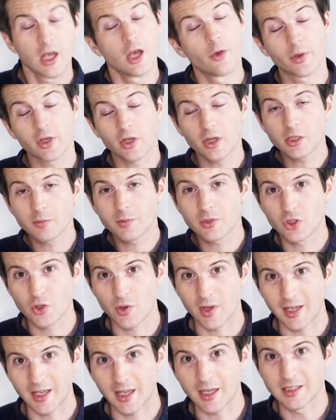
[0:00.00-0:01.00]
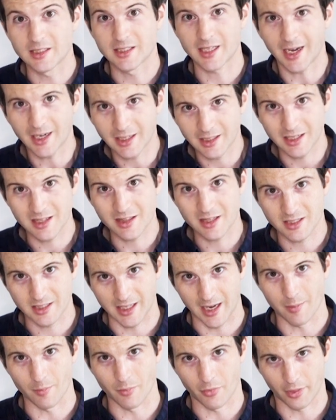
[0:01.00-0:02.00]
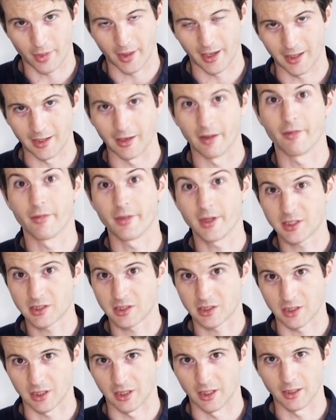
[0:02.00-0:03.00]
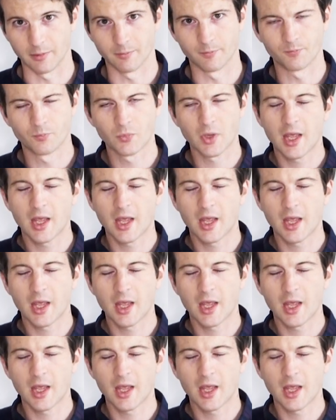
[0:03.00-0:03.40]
We're going to be doing exactly the same thing this time,